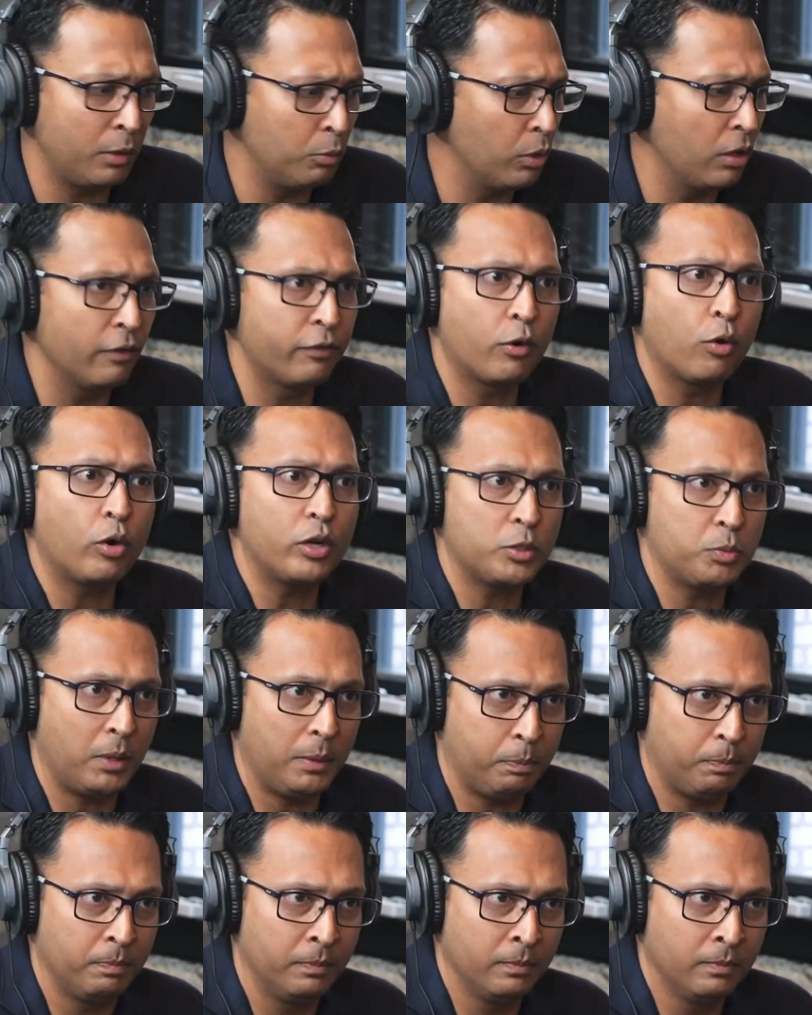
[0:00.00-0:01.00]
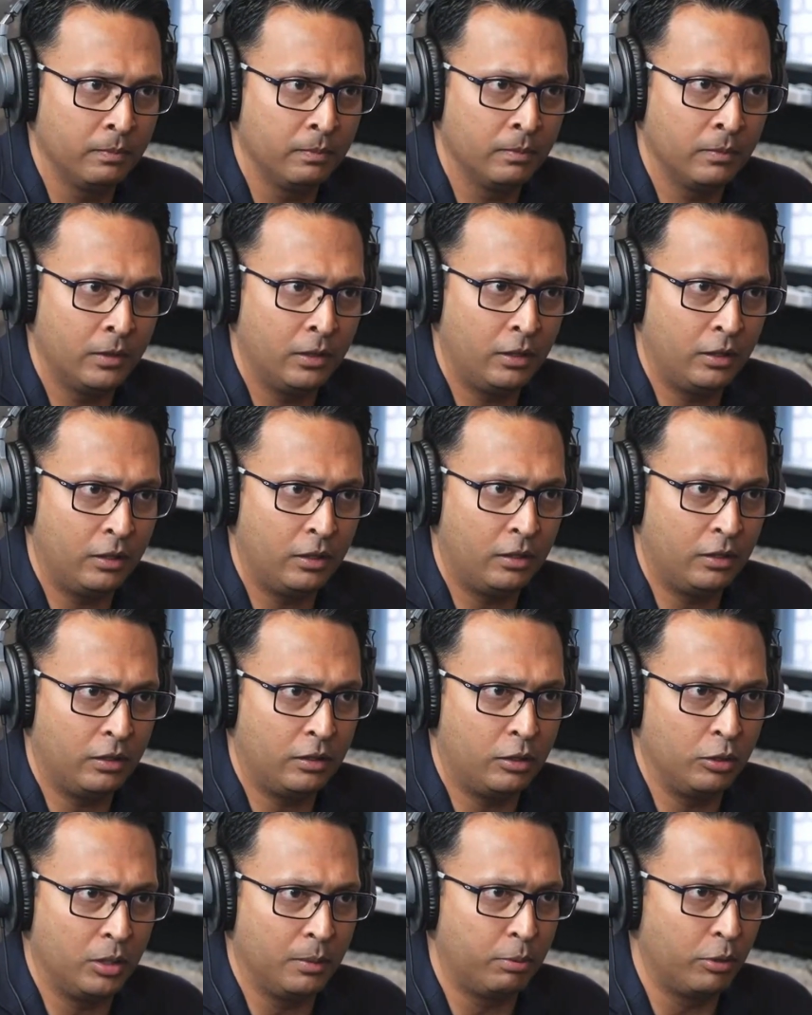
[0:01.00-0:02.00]
Well, of course we
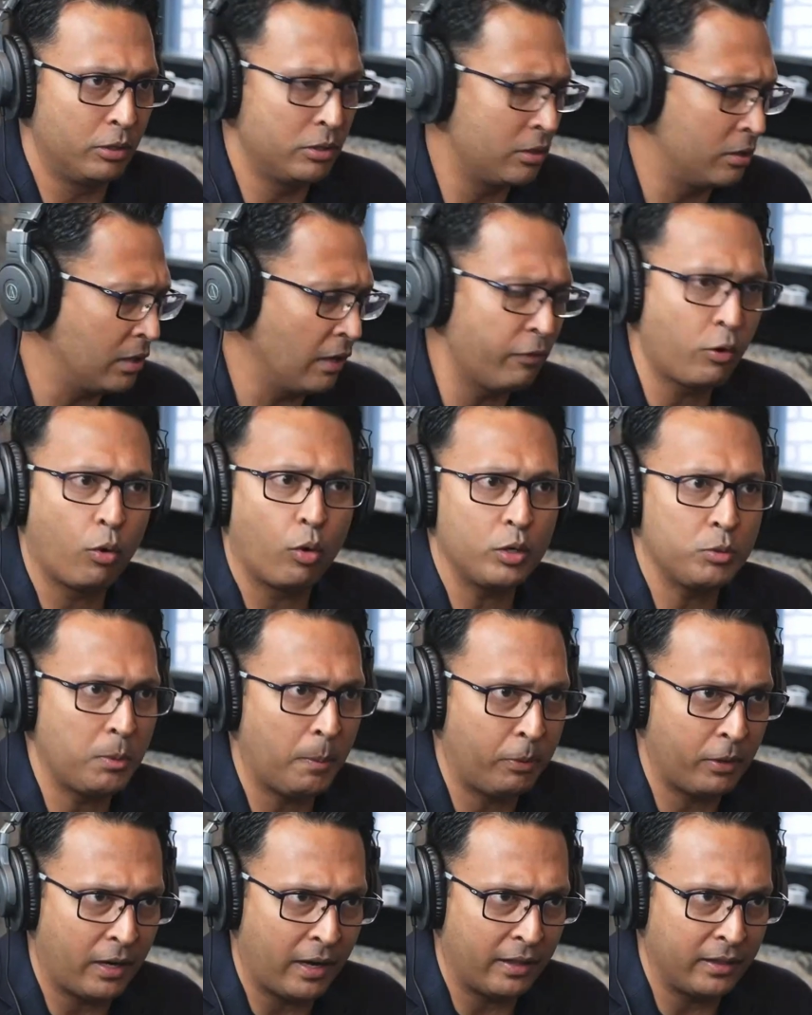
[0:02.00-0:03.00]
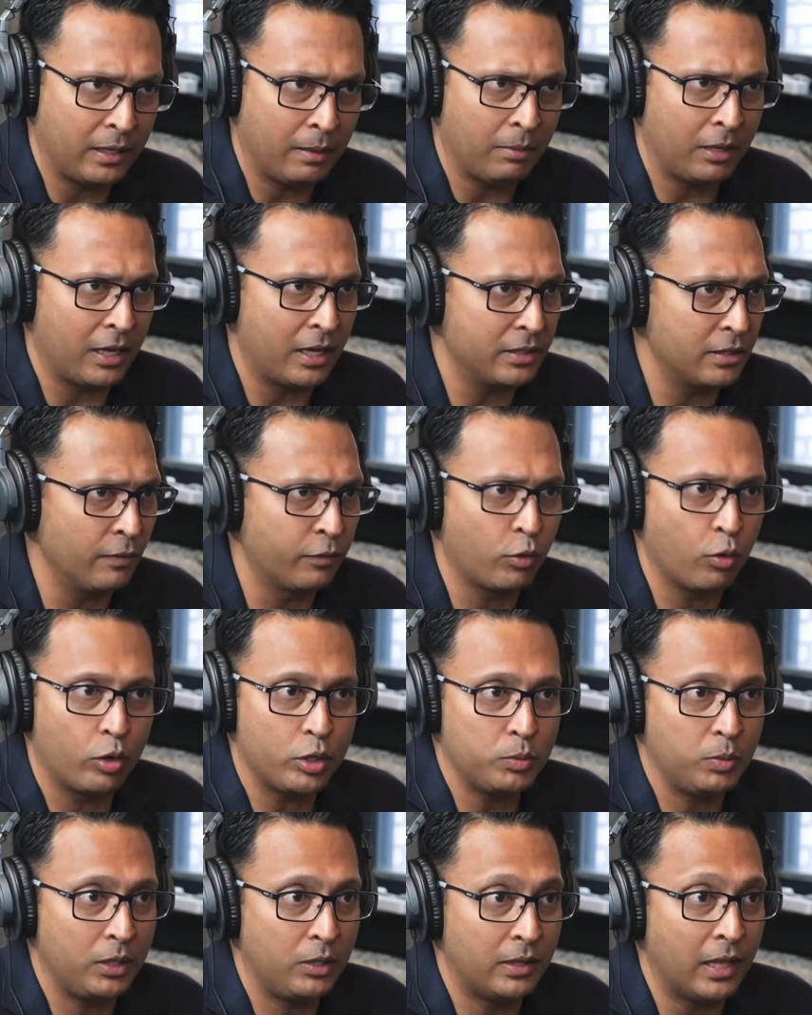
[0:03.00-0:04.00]
do the brochures. Of course we put it on the MLS. Of course
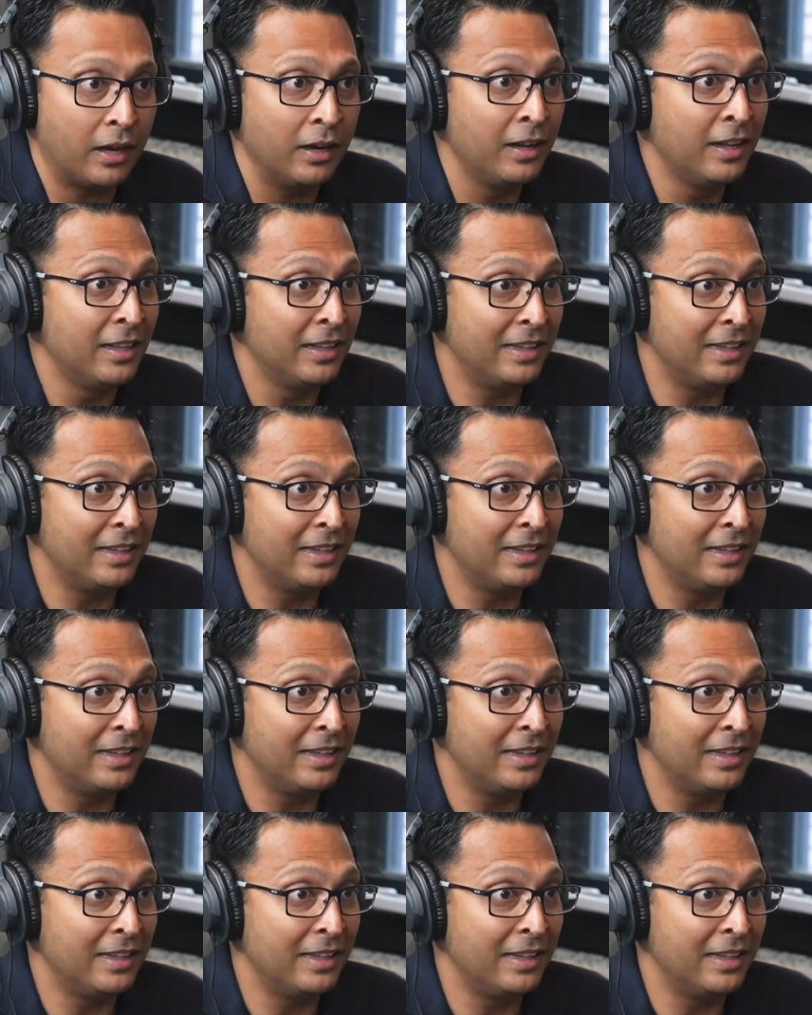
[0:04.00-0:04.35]
we do that.